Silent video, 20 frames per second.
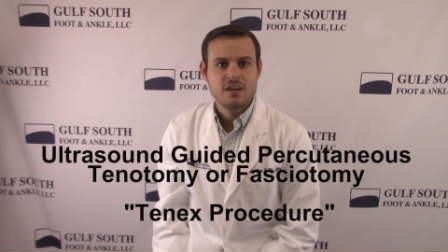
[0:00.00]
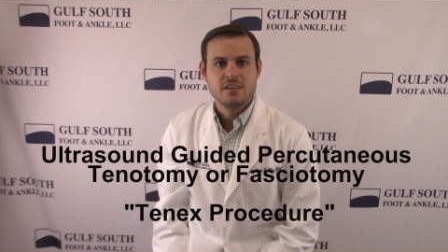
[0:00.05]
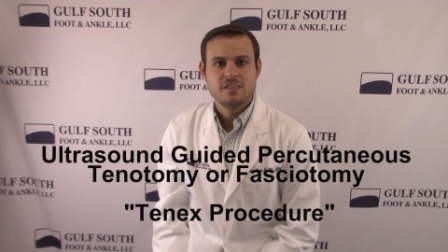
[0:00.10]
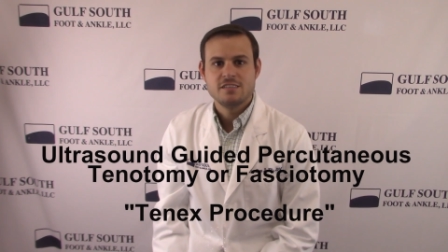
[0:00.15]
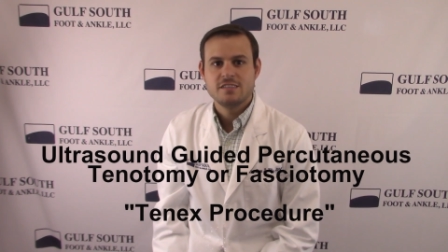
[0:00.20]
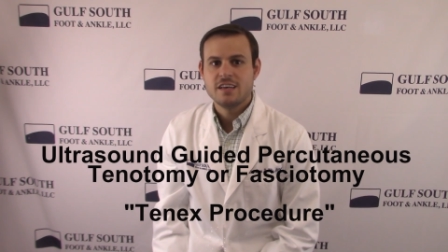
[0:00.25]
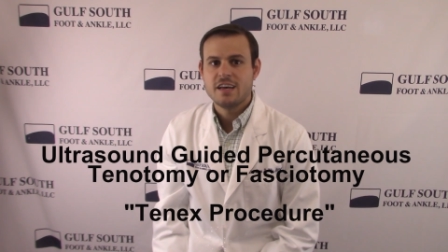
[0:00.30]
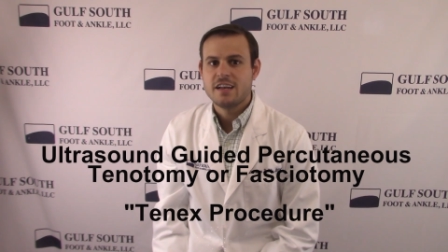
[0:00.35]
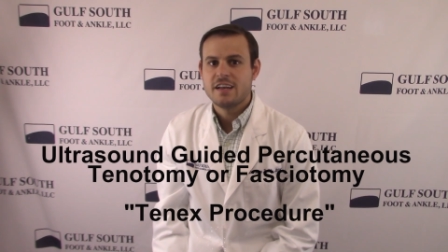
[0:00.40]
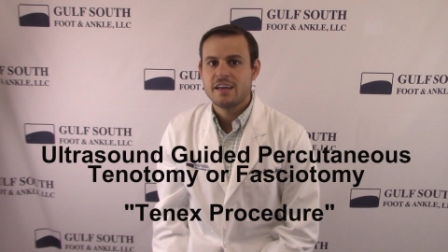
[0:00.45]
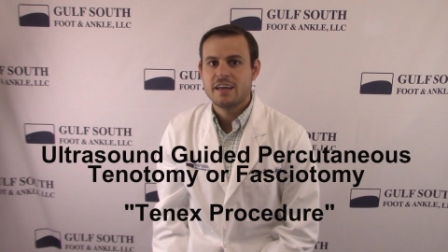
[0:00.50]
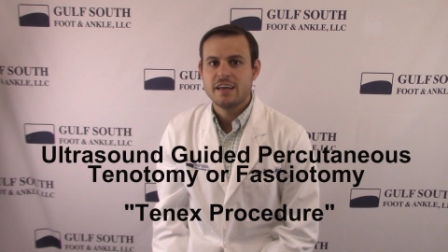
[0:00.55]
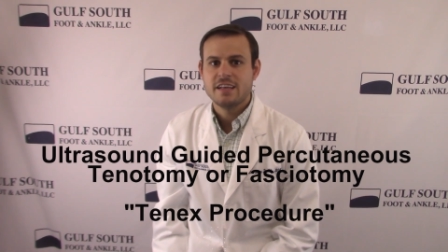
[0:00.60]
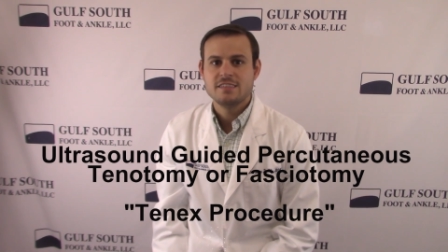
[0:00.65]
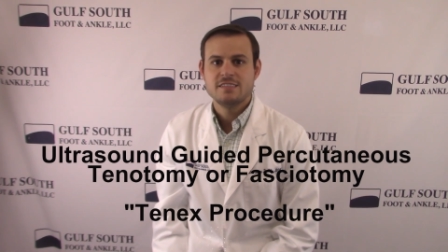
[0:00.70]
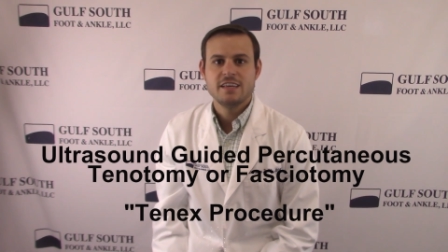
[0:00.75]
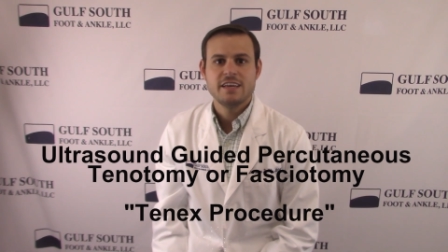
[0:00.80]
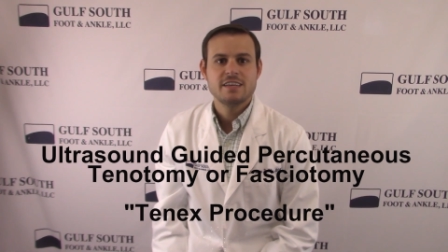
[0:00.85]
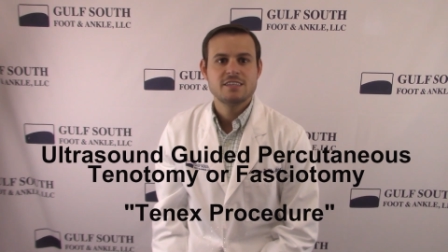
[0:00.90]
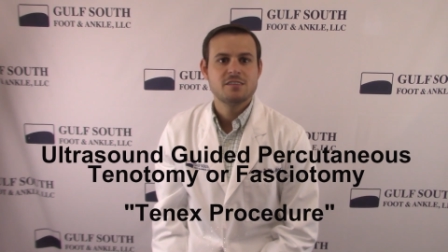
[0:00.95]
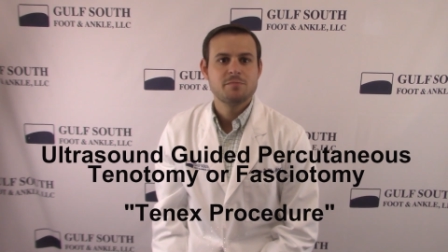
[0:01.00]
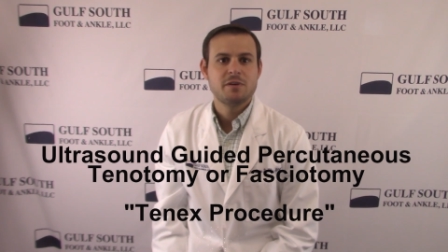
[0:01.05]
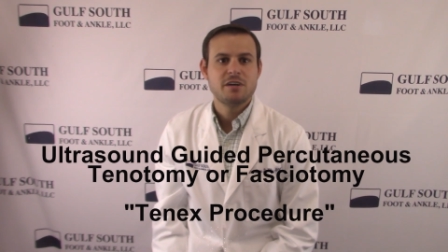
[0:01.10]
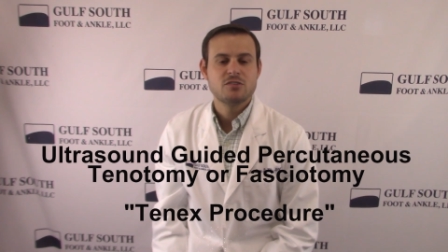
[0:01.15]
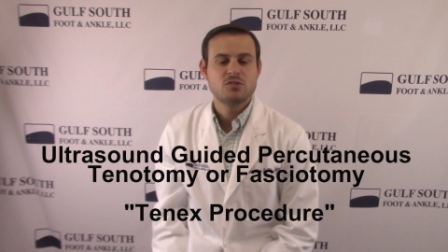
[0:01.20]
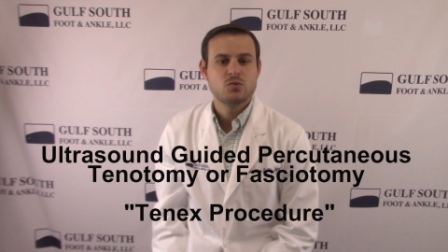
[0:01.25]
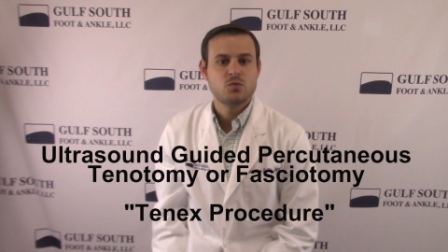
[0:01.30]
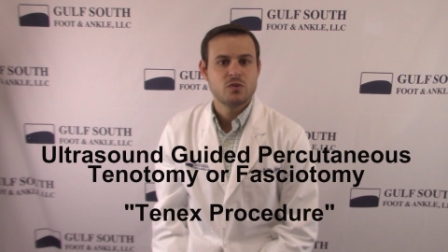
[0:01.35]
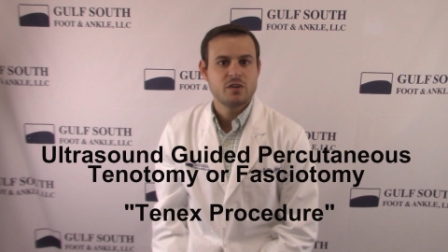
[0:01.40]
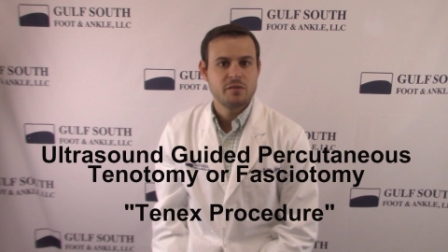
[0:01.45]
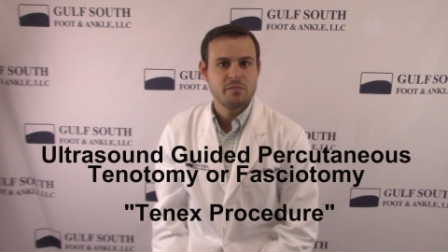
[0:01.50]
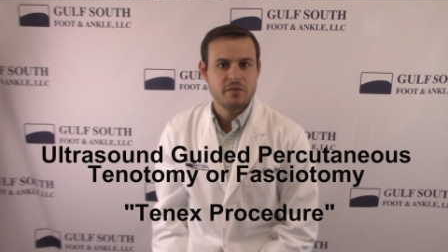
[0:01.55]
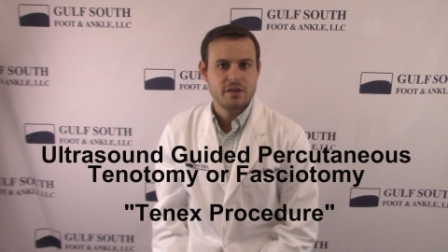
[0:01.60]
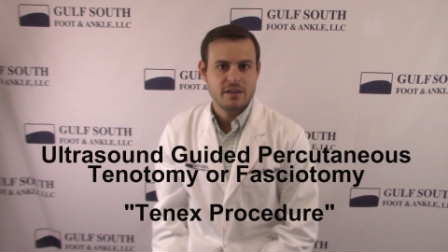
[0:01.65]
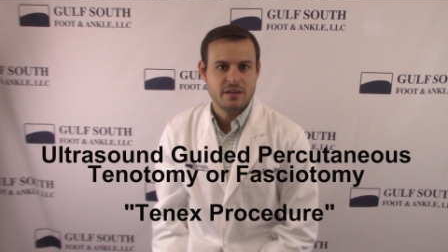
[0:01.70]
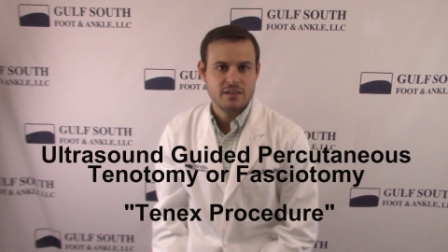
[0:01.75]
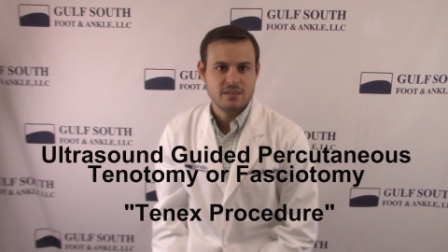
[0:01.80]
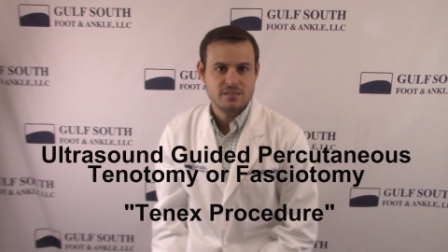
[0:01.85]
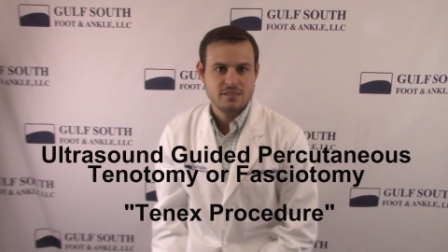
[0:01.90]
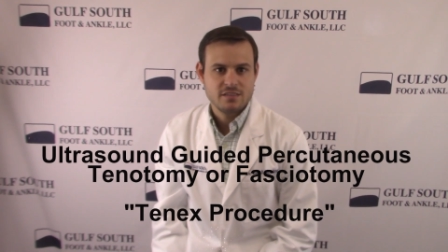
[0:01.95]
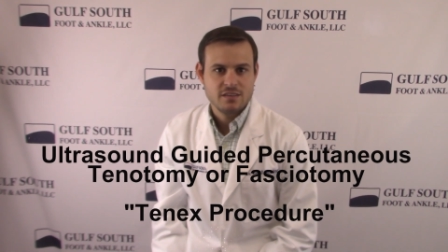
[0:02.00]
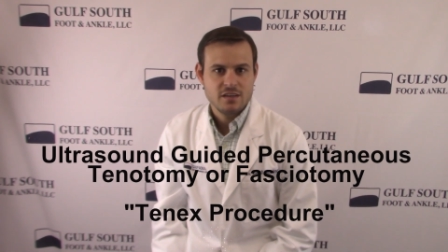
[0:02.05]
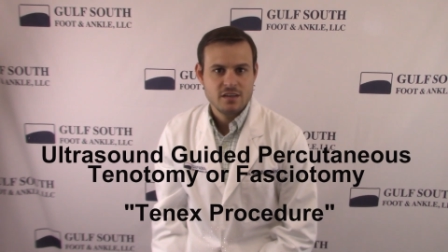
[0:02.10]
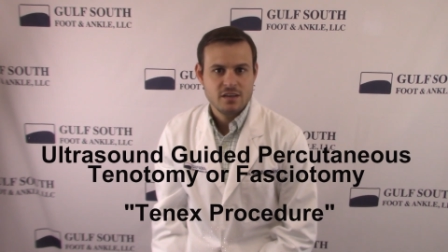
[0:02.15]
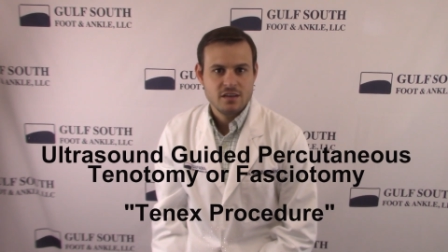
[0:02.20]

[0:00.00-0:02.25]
setting and takes about 20 minutes.